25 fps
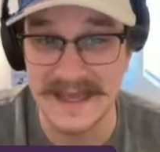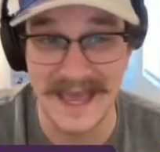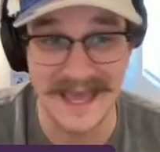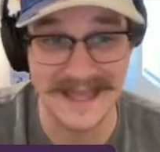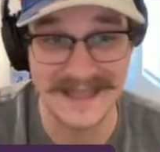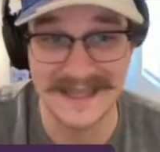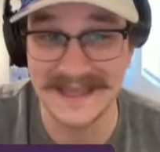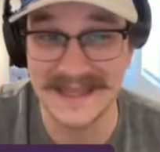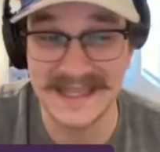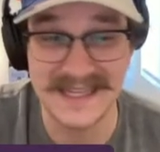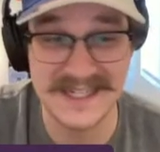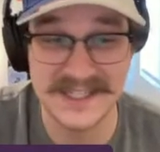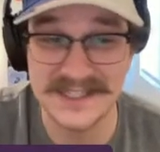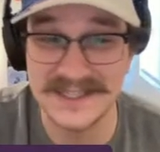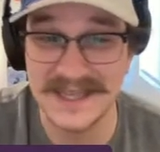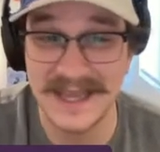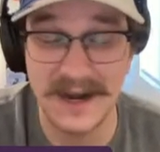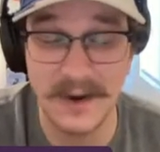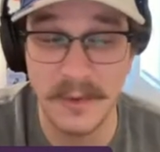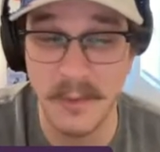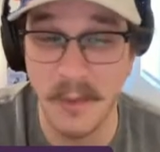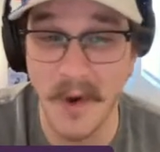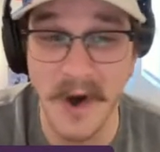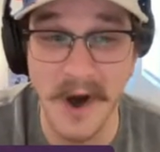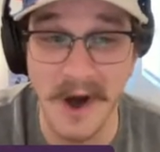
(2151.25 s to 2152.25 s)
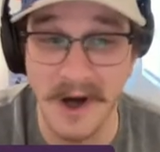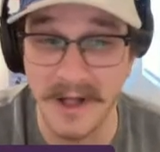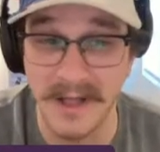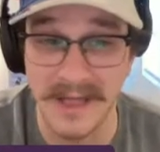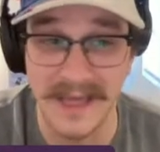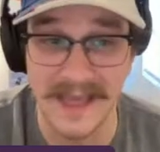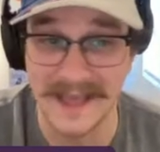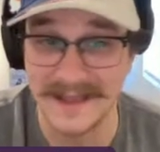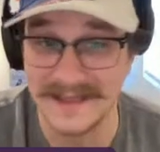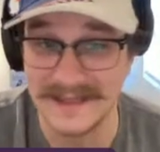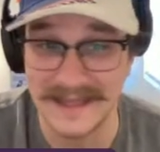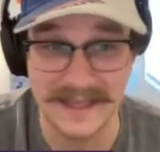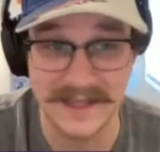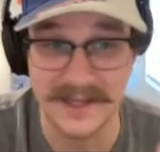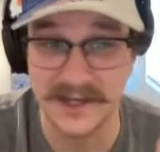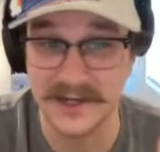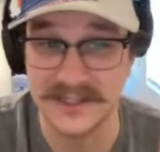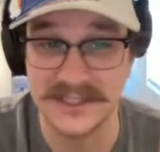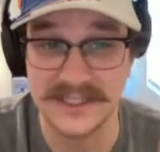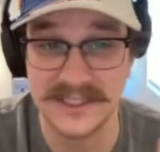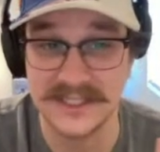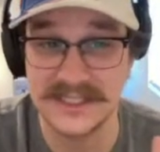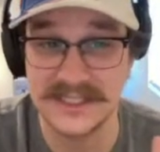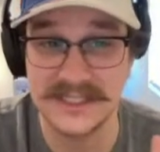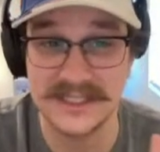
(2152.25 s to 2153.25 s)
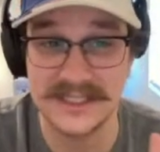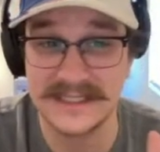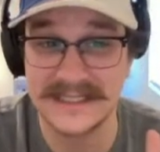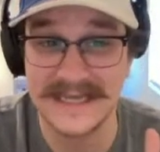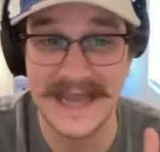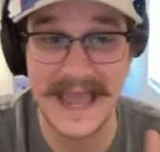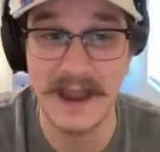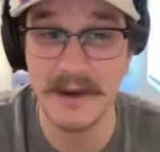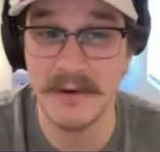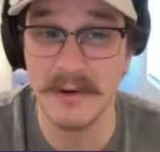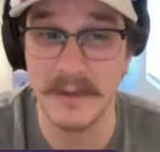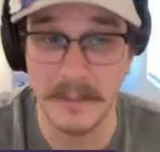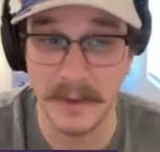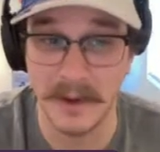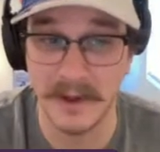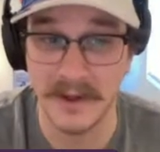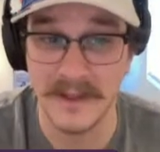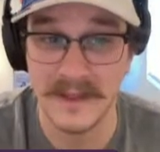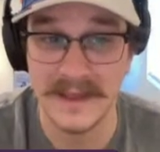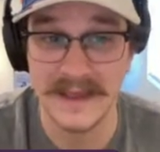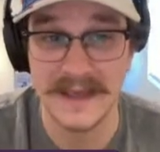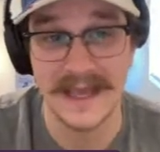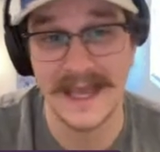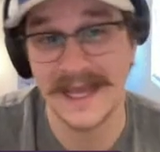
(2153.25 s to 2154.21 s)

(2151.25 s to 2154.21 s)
And then they just hit a wall and then they're terrible.